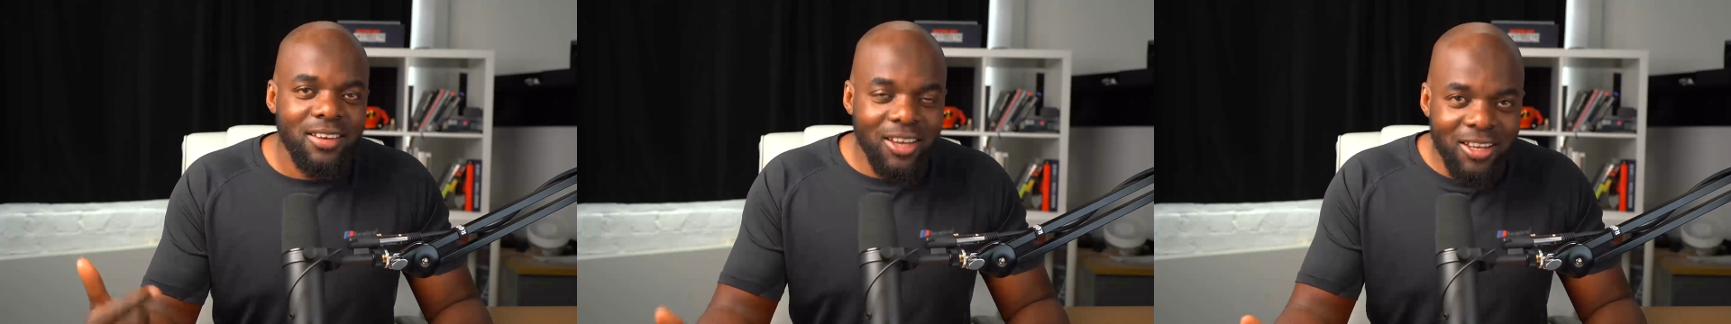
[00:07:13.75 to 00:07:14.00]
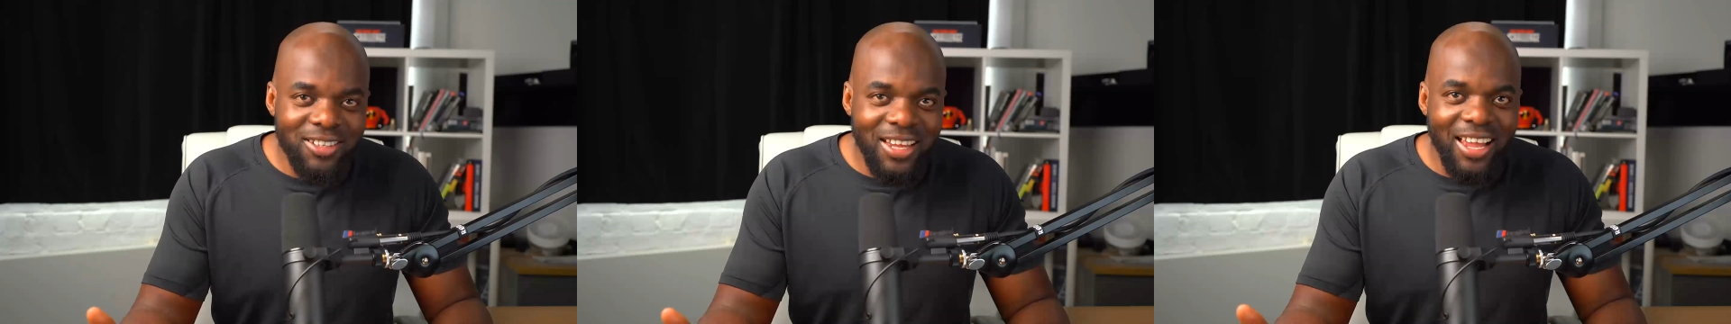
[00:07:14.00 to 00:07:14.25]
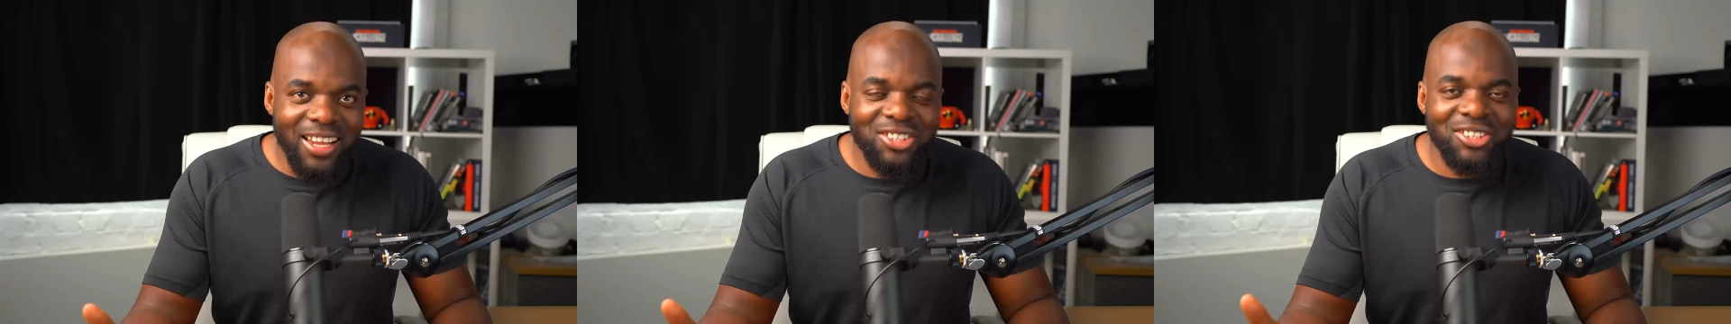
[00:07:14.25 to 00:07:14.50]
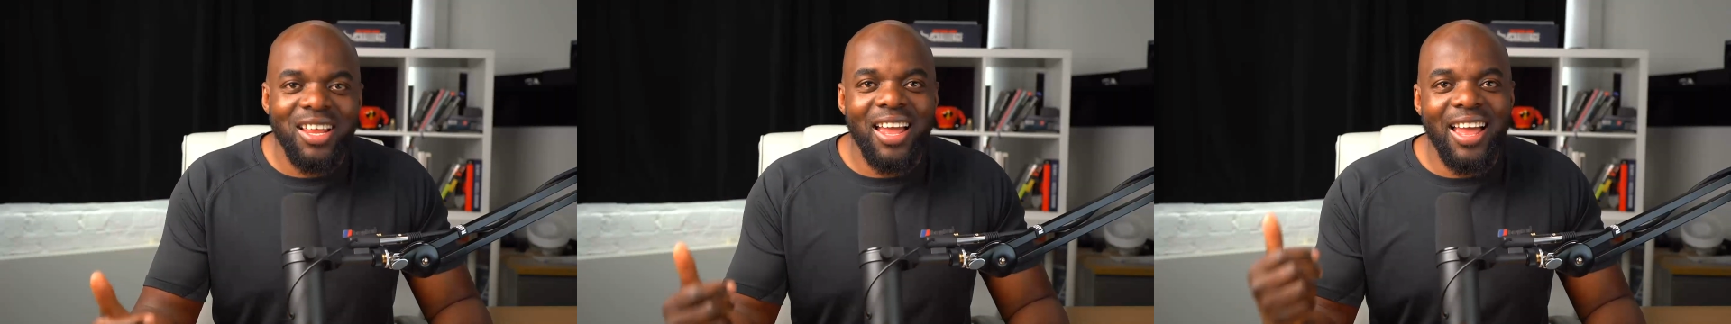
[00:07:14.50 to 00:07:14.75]

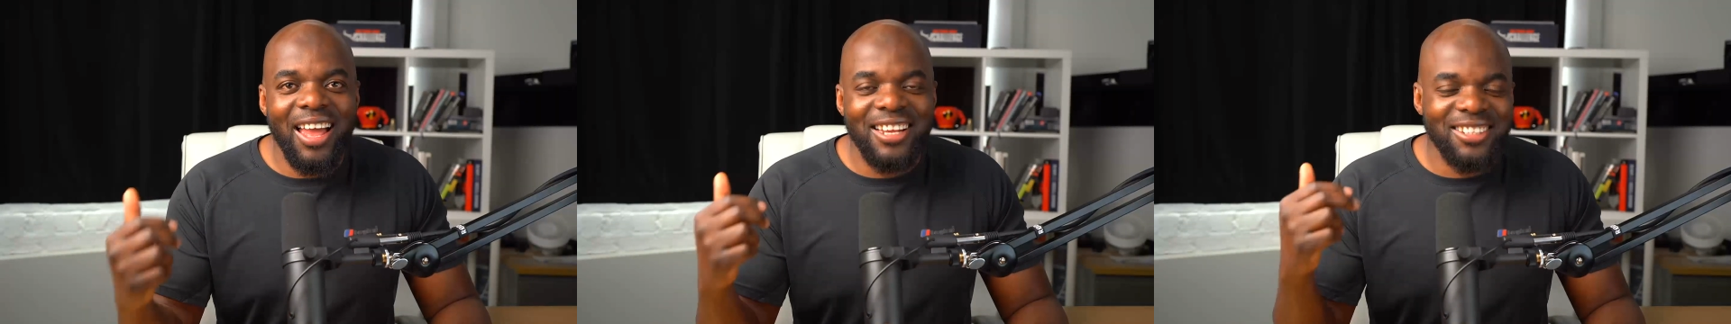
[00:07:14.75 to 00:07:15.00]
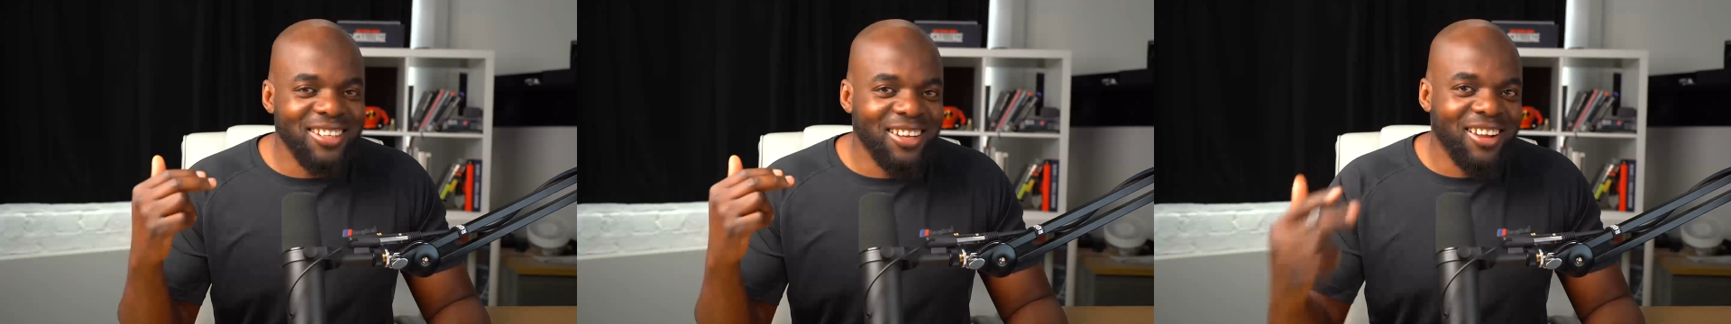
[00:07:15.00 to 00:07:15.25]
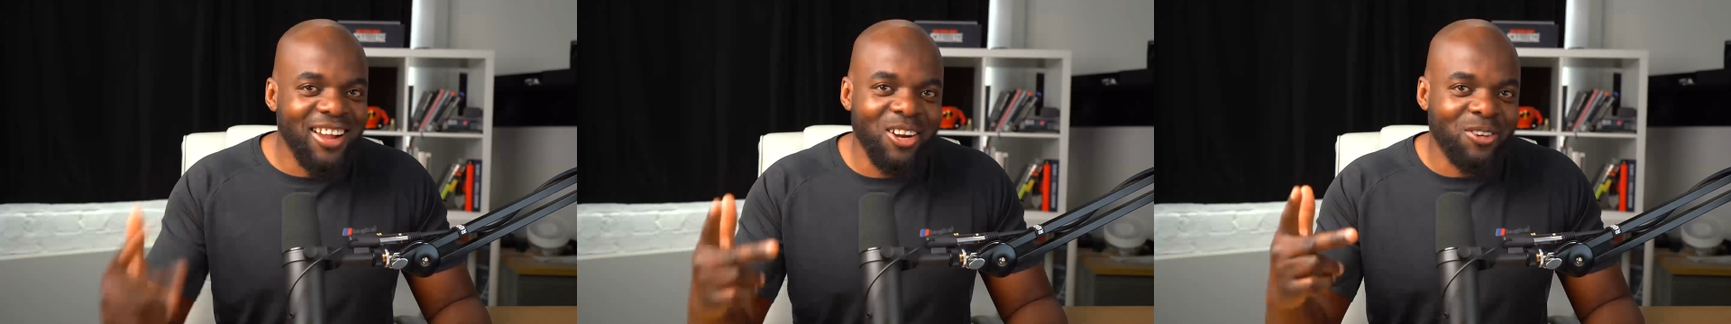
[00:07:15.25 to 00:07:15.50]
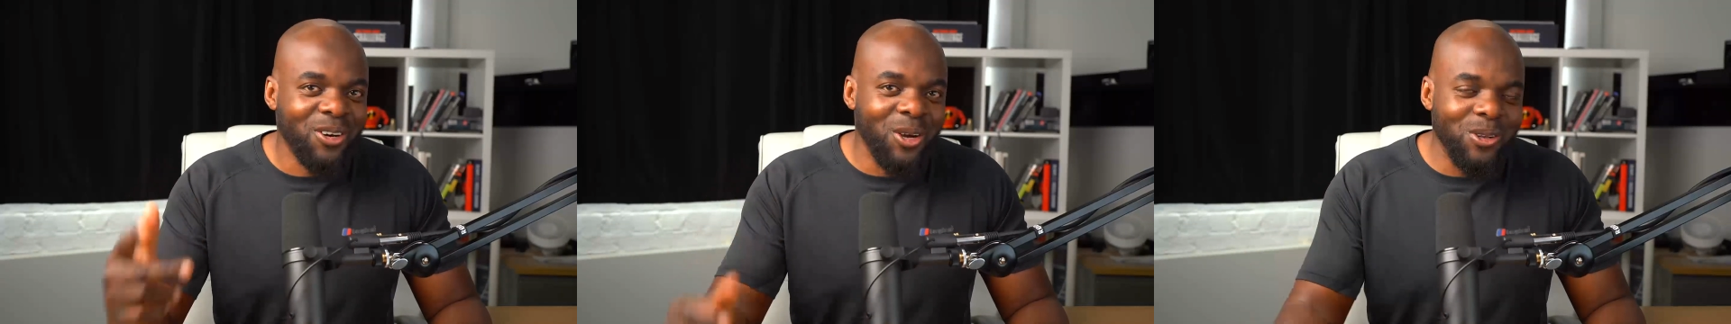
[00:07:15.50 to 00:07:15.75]
LearnDash and
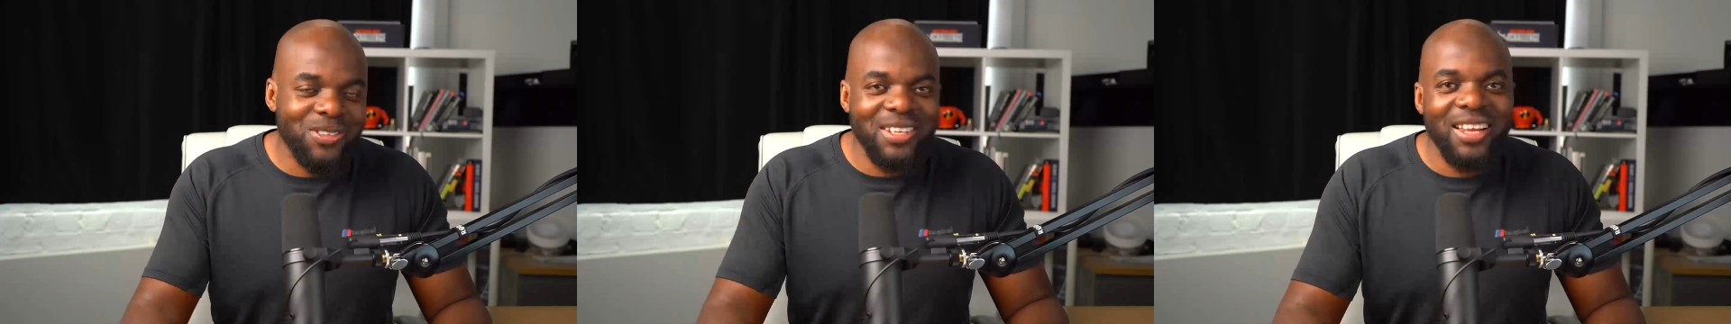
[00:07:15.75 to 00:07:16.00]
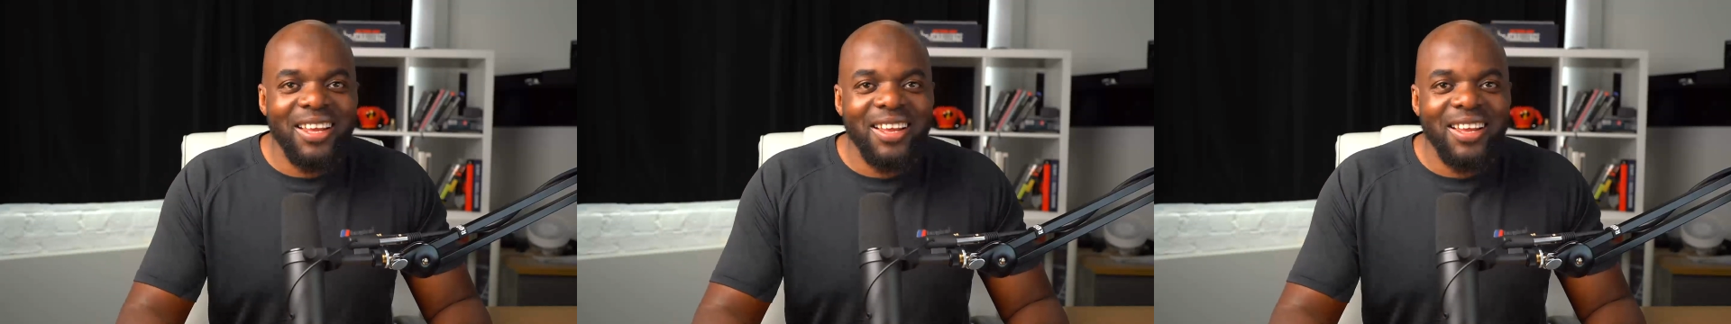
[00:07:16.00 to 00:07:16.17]
CartFlows.